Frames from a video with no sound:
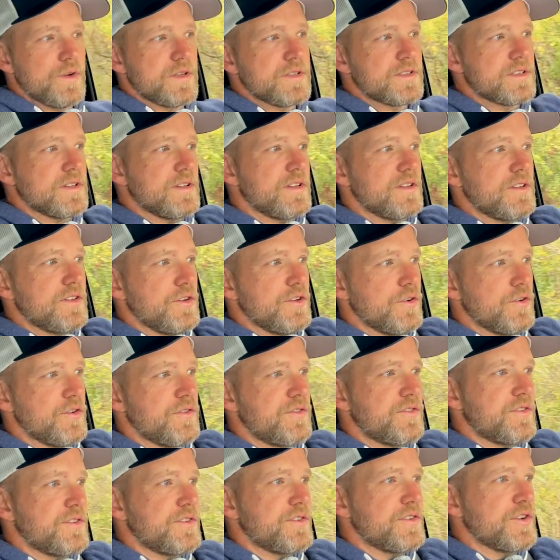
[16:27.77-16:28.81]
is
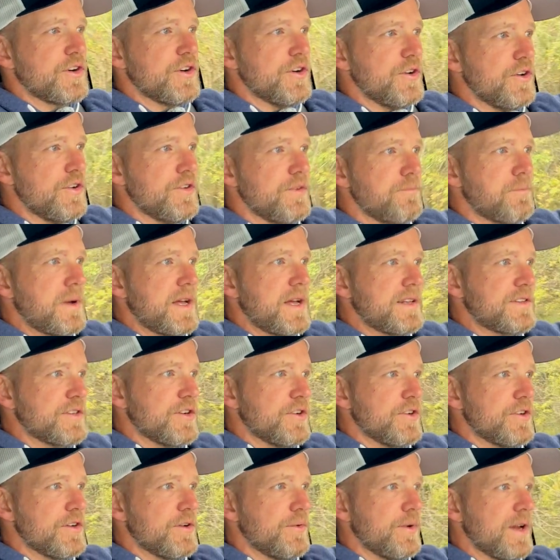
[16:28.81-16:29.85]
your turn by
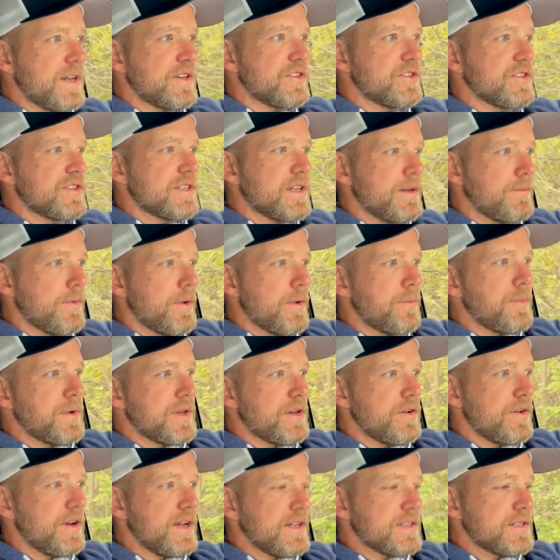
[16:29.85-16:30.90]
turn directions come up in
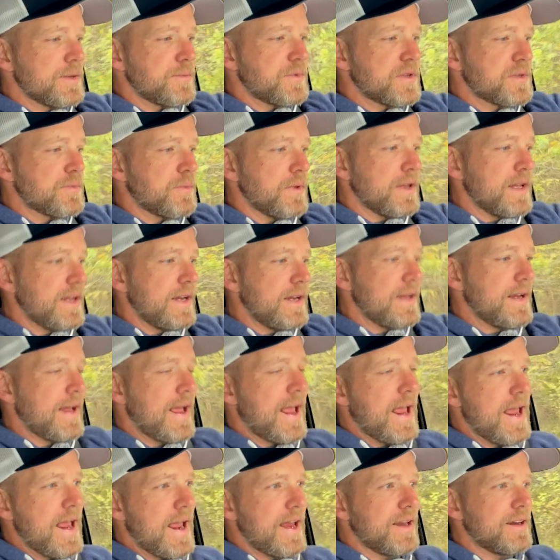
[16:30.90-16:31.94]
your heads up display
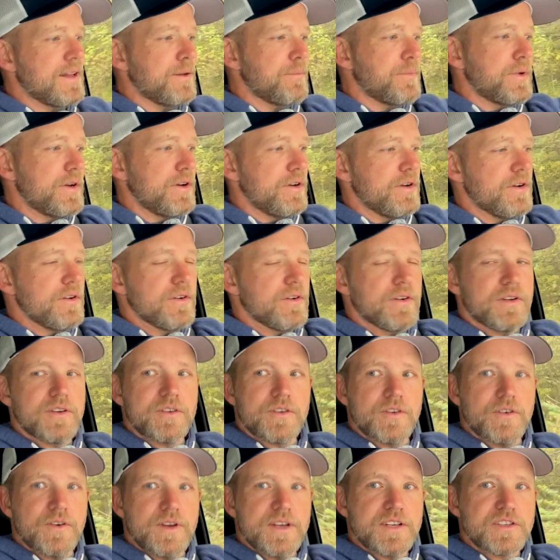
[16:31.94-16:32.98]
and up here in
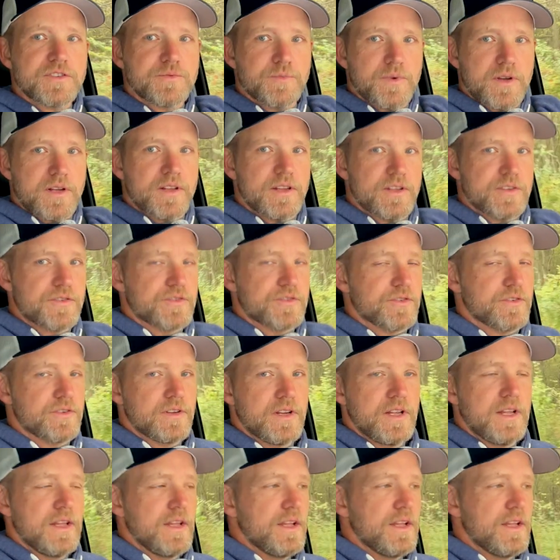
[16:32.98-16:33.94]
your instrument cluster.